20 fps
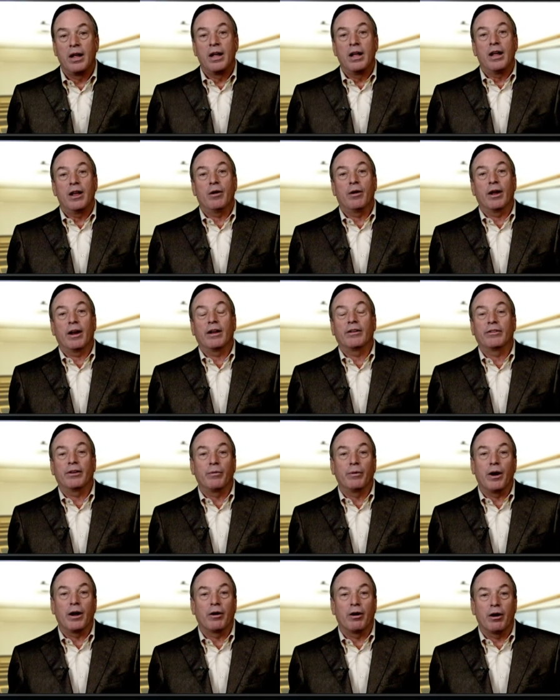Like I said,
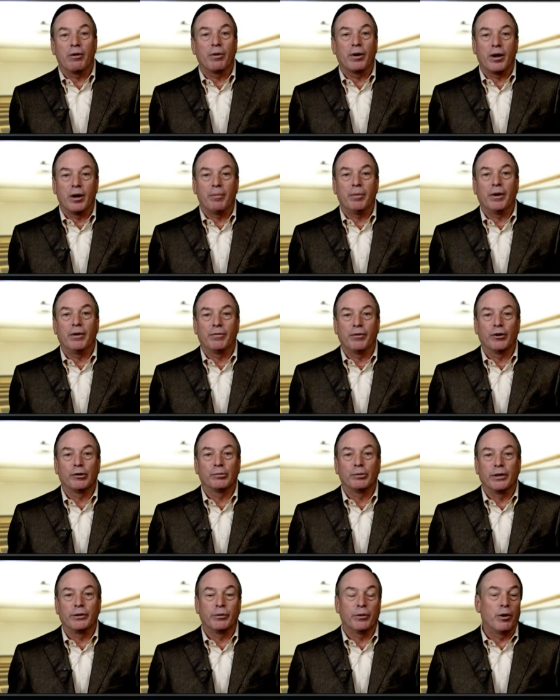we're not a hardware company in the first
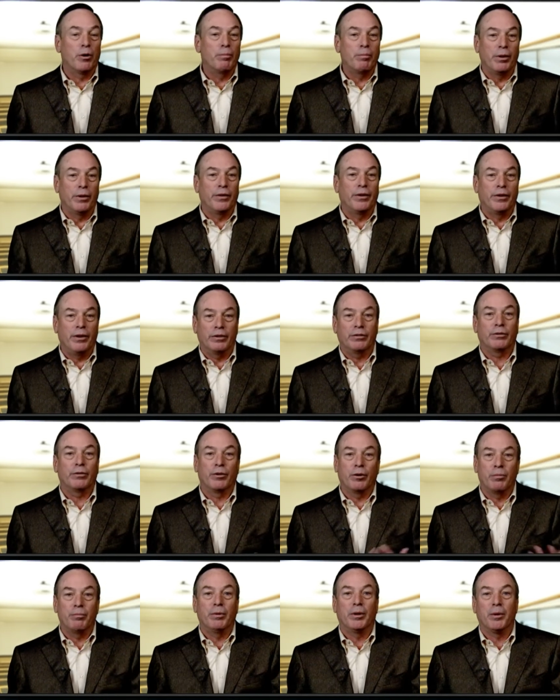place. We don't build the disks. We
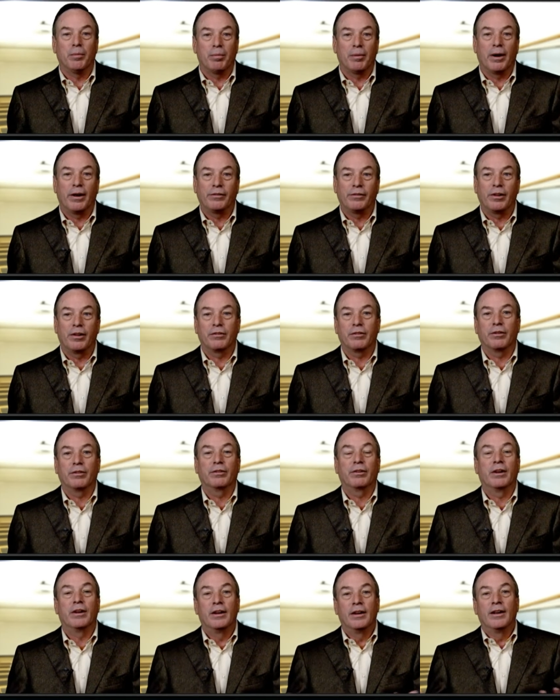don't build the processors.